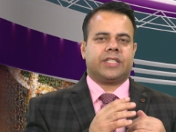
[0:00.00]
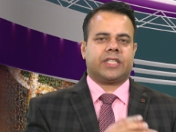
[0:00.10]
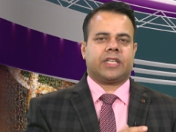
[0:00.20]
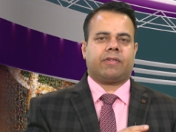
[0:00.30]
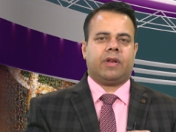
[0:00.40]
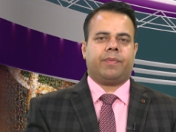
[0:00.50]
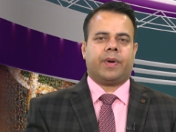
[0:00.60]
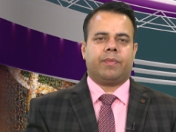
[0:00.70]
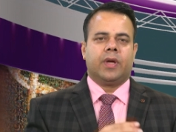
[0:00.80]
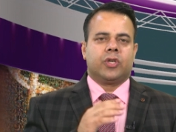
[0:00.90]

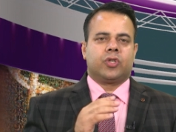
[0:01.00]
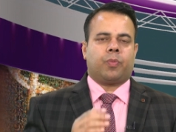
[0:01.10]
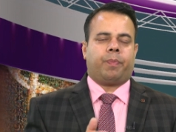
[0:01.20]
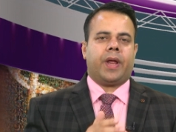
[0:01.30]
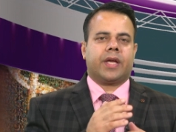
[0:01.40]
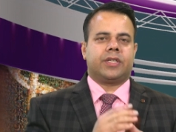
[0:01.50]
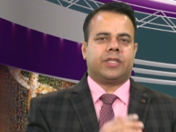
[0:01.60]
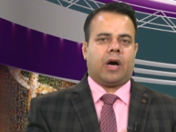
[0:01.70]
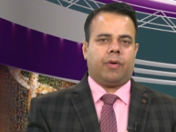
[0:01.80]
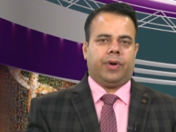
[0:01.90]
disequilibrium to break
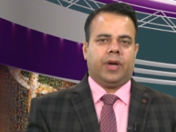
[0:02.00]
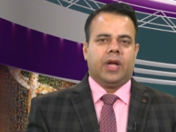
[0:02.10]
down.